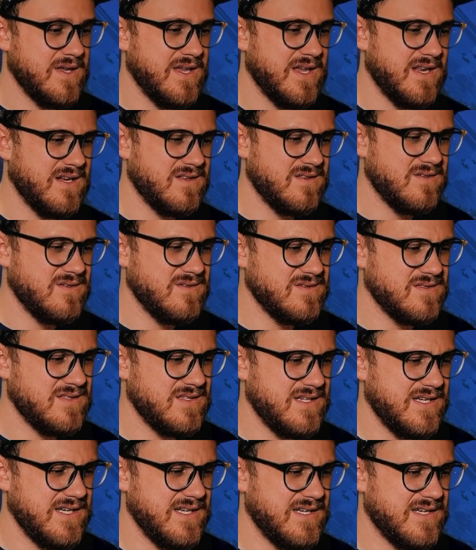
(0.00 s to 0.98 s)
And it looks
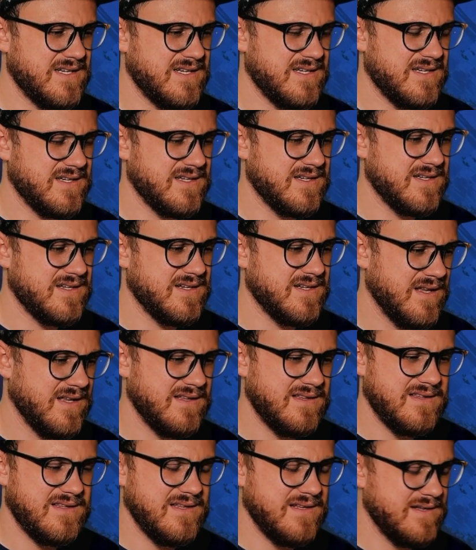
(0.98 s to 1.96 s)
like
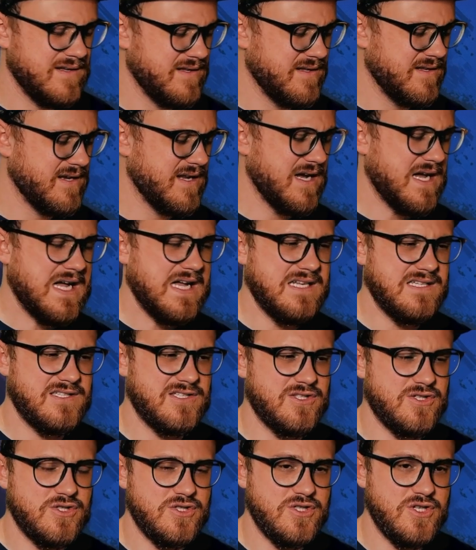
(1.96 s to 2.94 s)
it did not
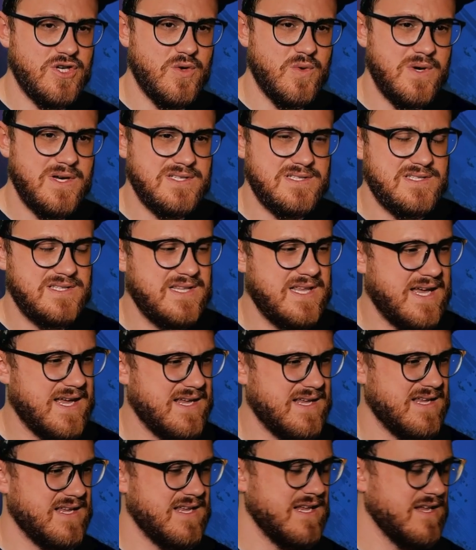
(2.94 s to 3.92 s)
show us
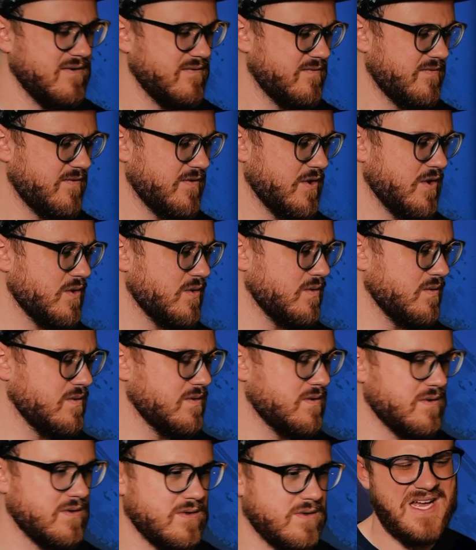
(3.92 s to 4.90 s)
that info.
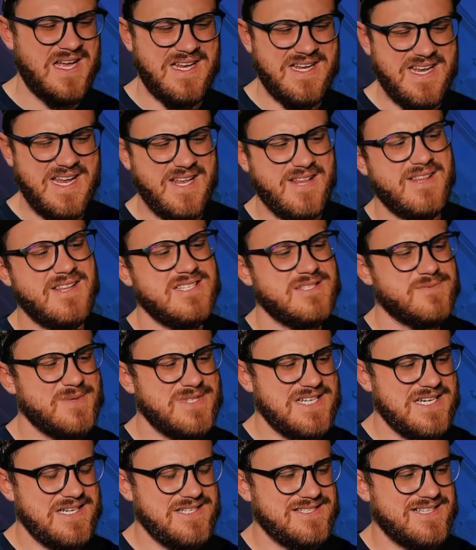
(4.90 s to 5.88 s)
And uh, yeah, that's
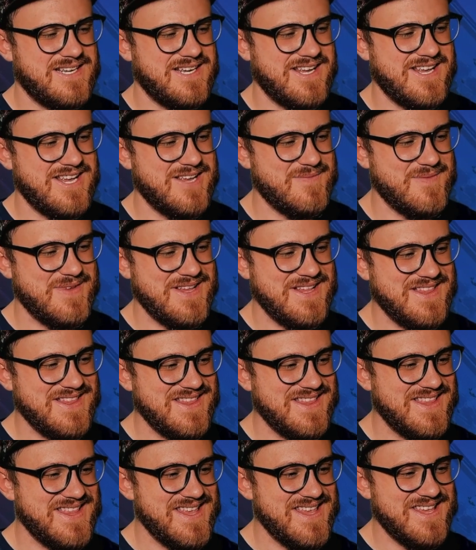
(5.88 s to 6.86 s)
because I am
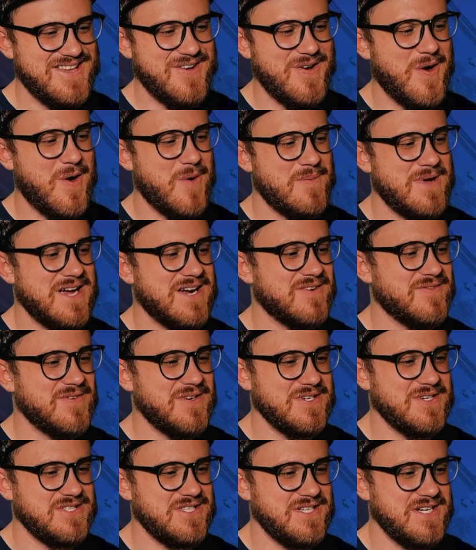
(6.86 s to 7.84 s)
in the callback
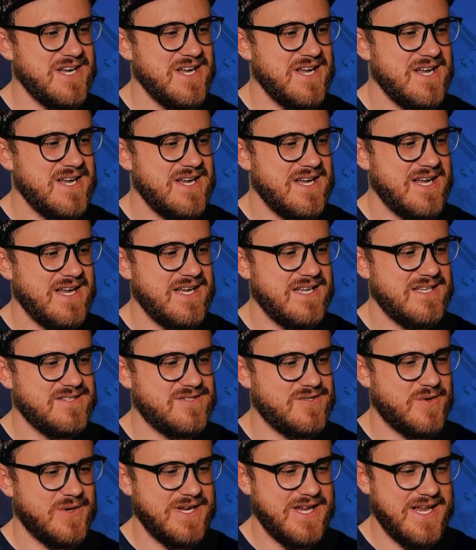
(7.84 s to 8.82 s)
function, and
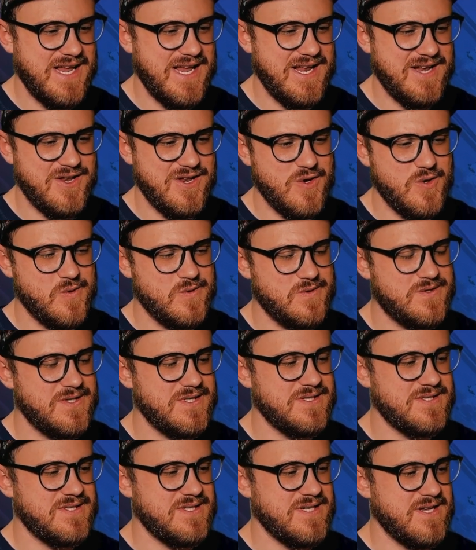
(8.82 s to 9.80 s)
so I can't use
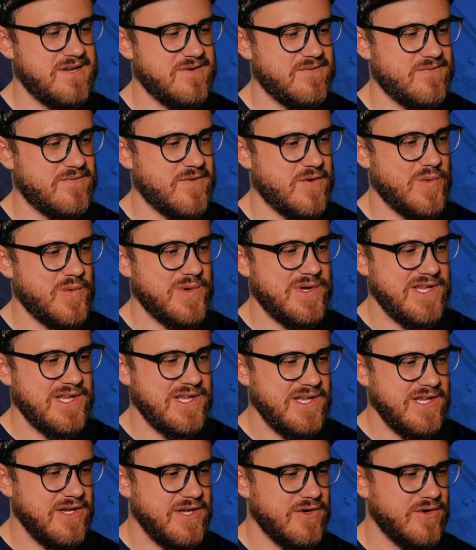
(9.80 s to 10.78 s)
this info
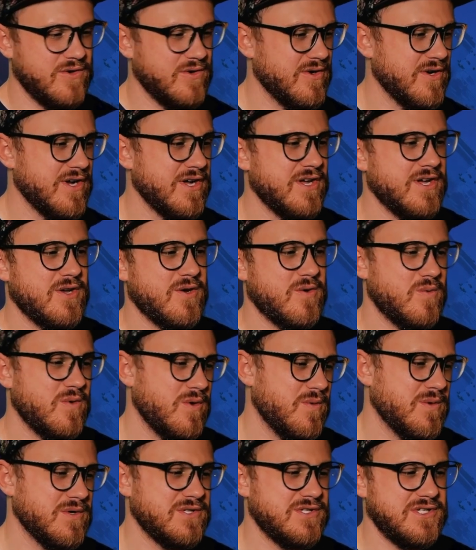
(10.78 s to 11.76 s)
here. We
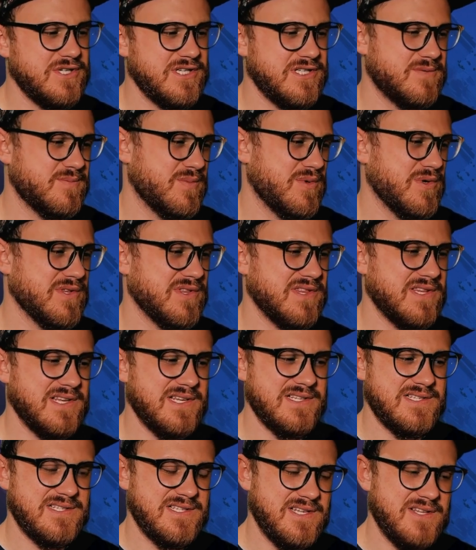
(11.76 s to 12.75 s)
would just put
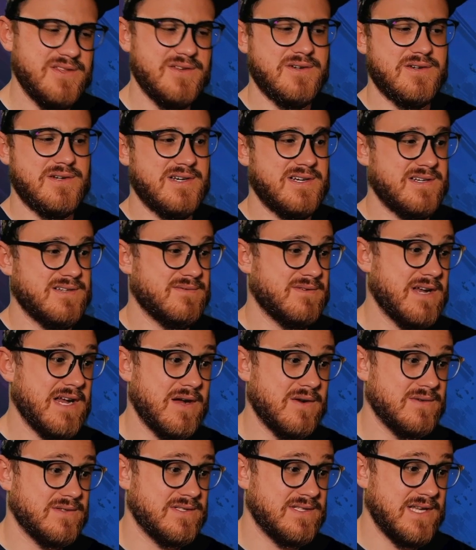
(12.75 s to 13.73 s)
this either
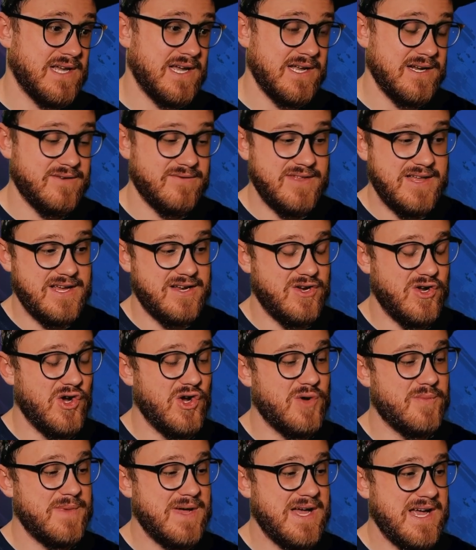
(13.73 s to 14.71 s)
outside of that
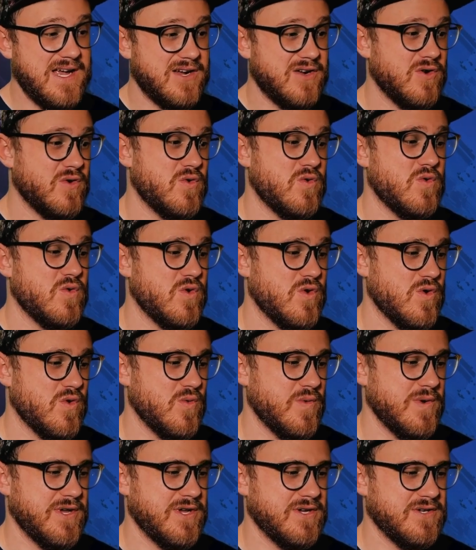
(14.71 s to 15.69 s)
callback, or
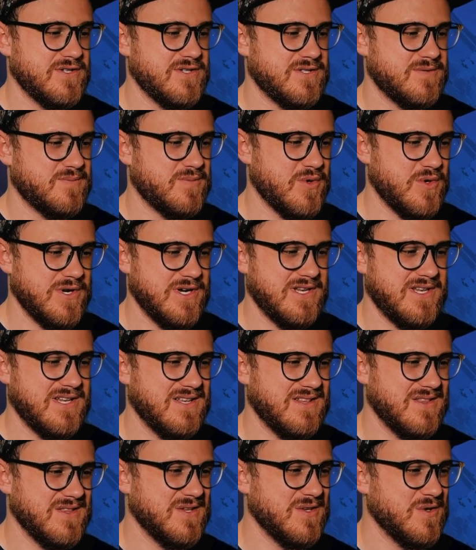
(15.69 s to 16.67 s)
we could just put it
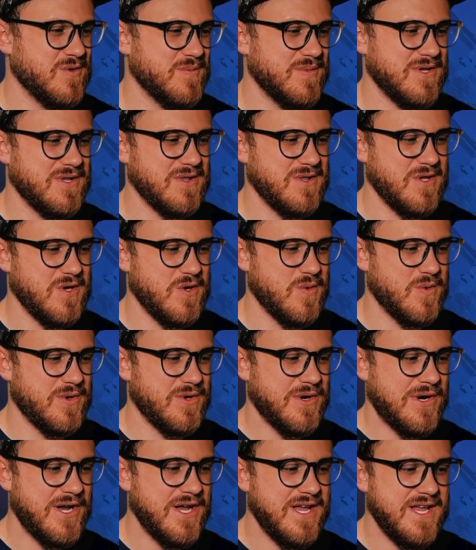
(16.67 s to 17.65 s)
a little bit
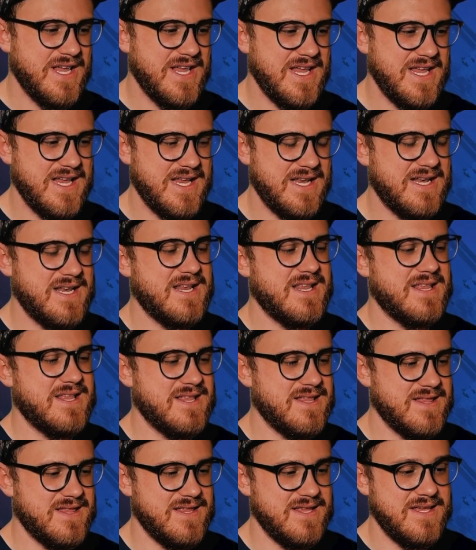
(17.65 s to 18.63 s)
lower in
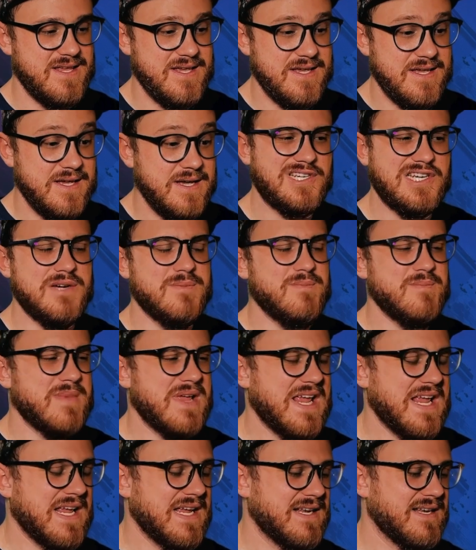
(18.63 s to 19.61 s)
the
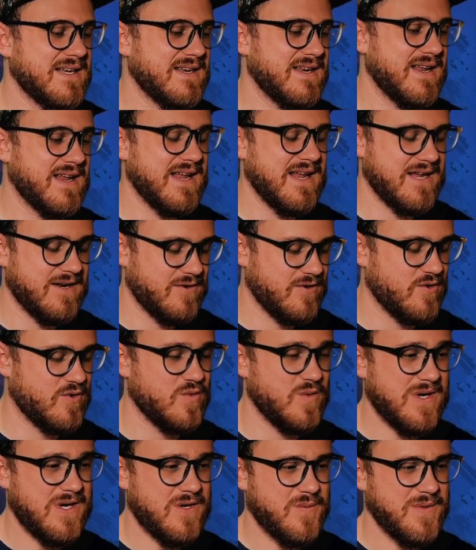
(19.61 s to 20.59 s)
command handle.
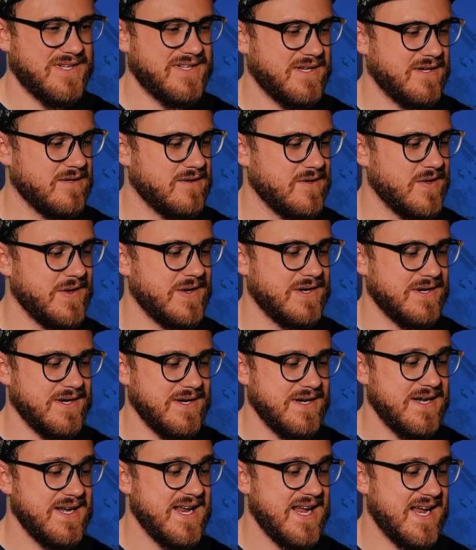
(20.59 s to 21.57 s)
Why don't we take a look
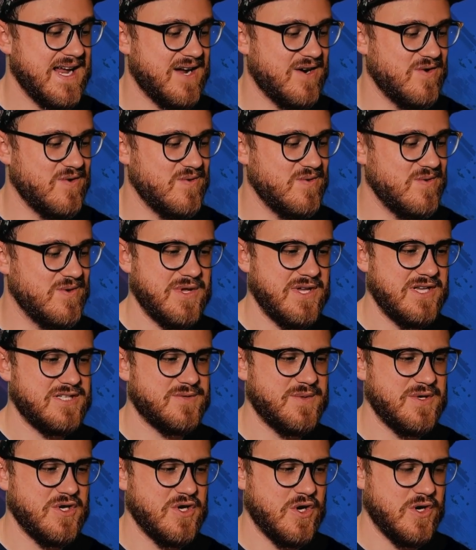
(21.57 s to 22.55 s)
now?
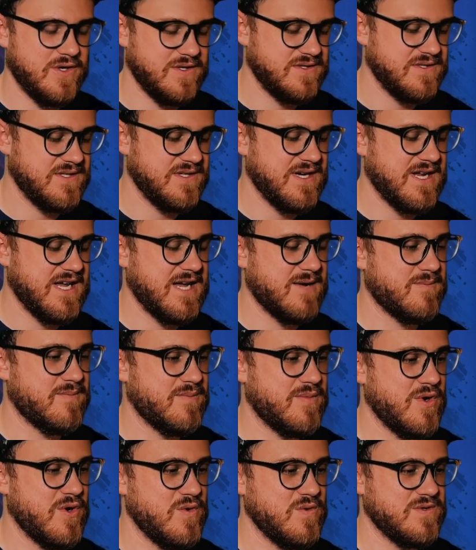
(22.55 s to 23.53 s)
PHP artisan app
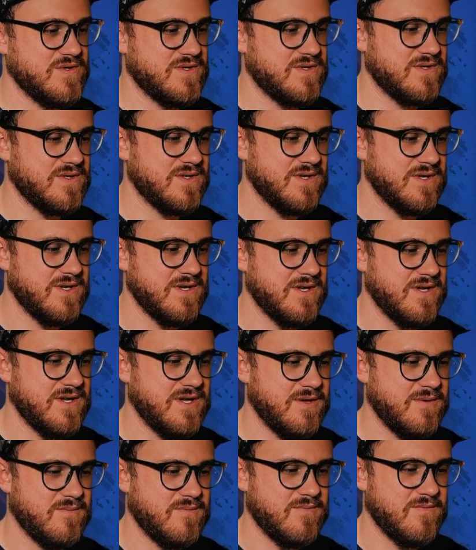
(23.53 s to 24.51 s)
post
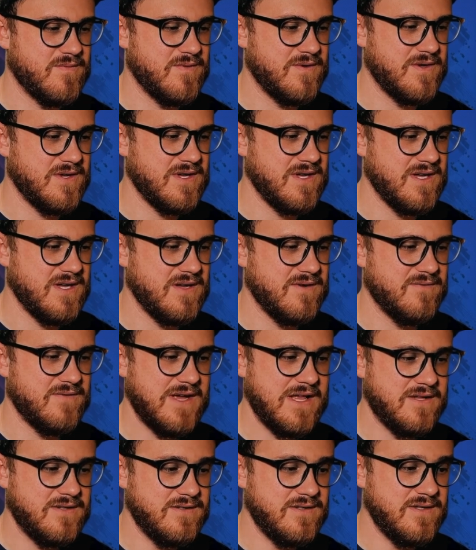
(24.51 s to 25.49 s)
uh,
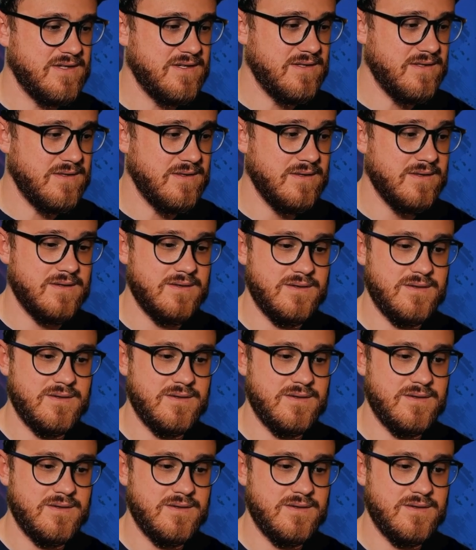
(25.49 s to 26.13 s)
Valentine.